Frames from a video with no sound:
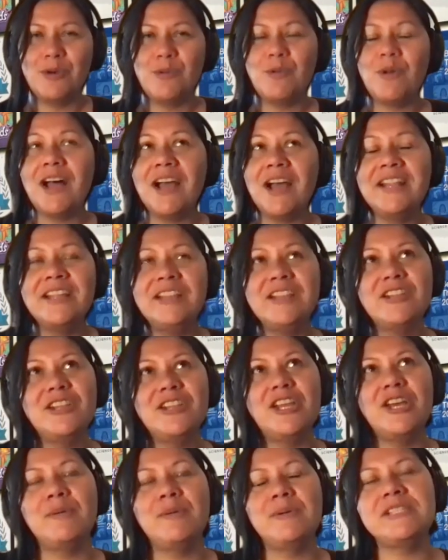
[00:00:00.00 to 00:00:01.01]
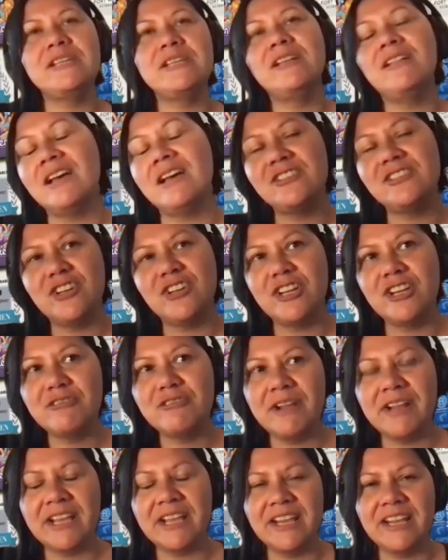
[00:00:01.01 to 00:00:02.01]
Well, I didn't know until I started
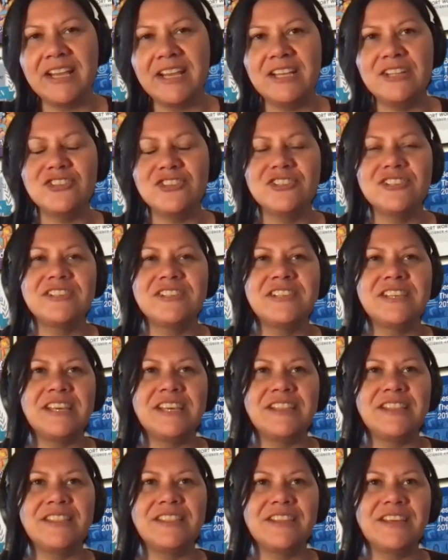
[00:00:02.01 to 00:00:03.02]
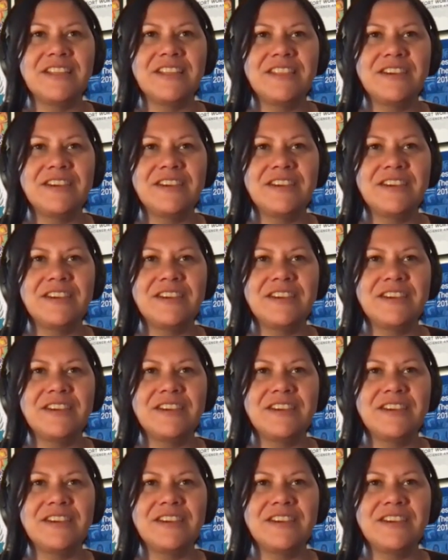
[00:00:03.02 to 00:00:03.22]
running an agency that